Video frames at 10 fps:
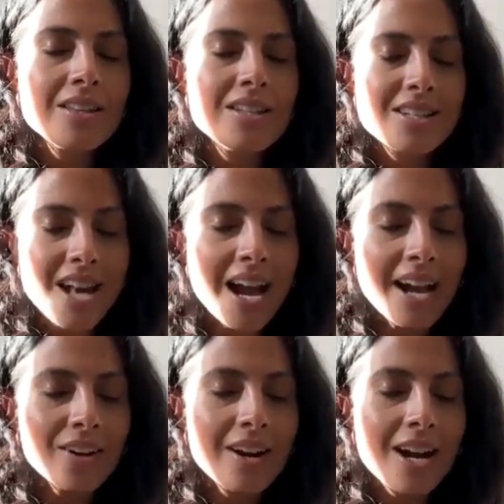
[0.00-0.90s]
the
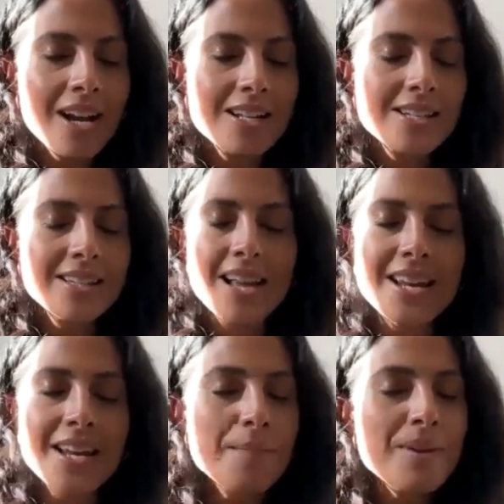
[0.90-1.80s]
desire and it's
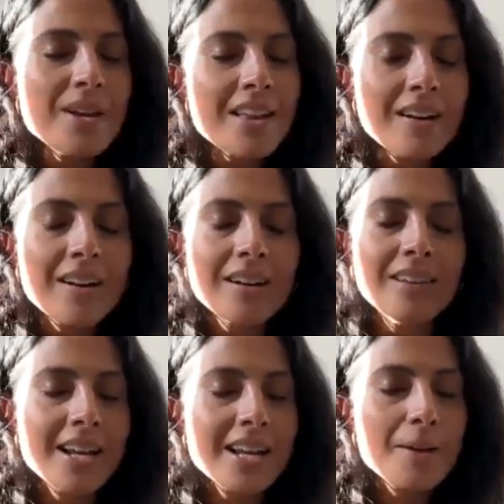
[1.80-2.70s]
letting it be there
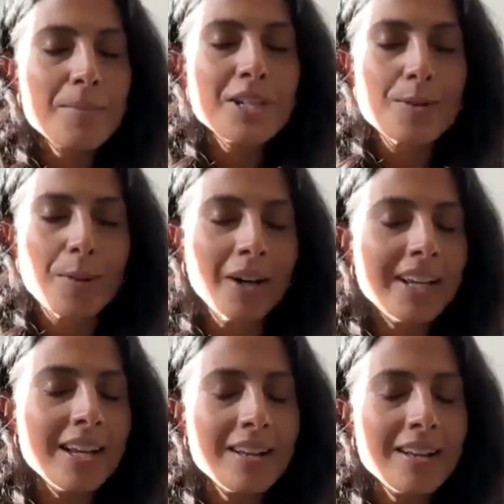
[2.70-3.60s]
and letting it be
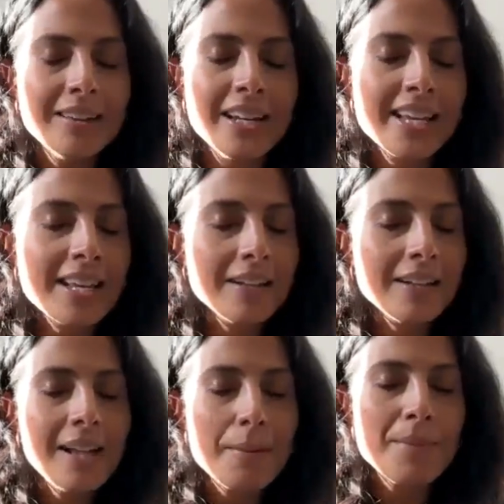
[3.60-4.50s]
sparky and letting it
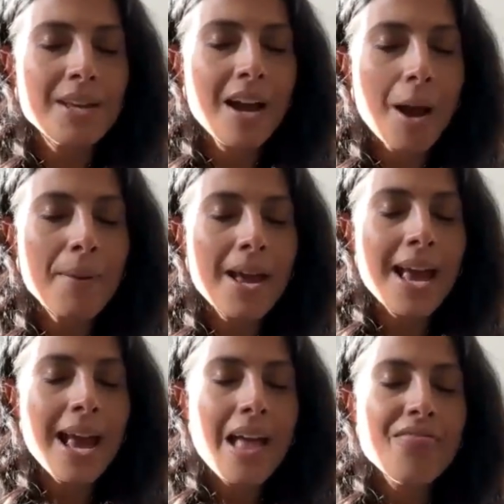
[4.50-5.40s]
light me up.
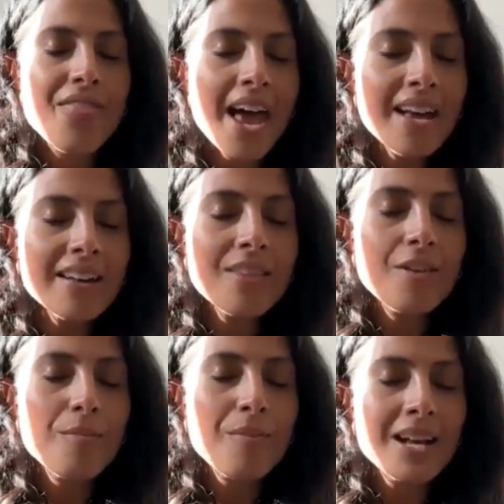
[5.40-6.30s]
And
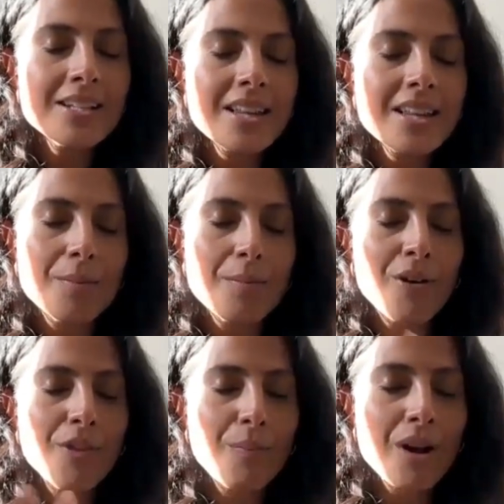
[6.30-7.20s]
then the masculine
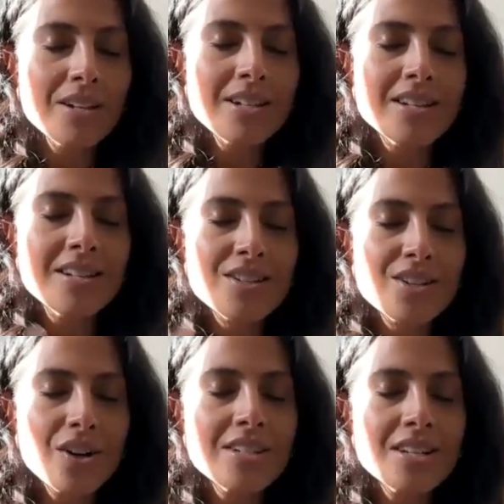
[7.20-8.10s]
part of the process is it
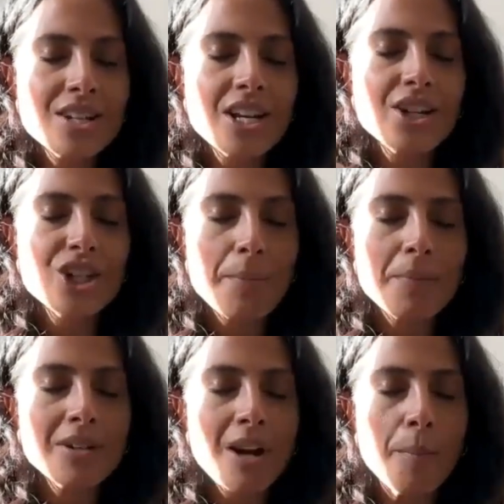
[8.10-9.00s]
starts to take
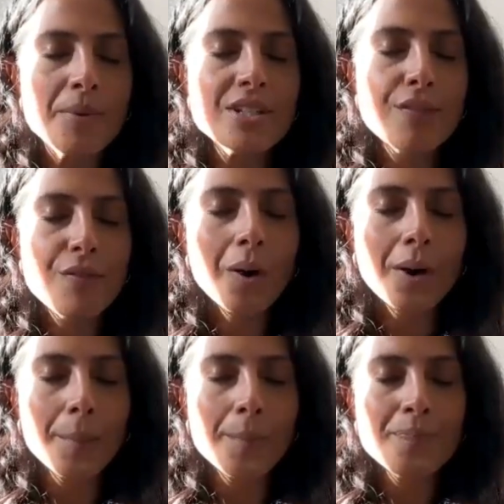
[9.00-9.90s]
shape and come into
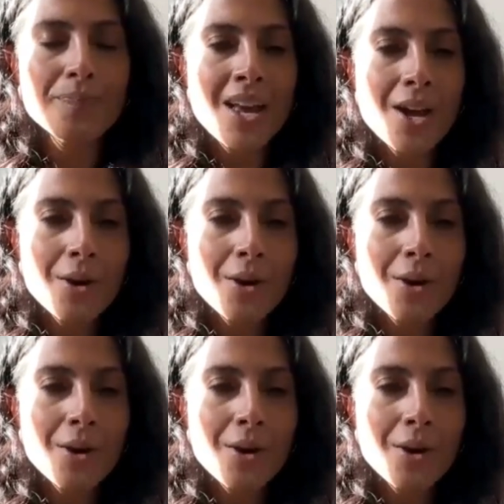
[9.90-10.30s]
form,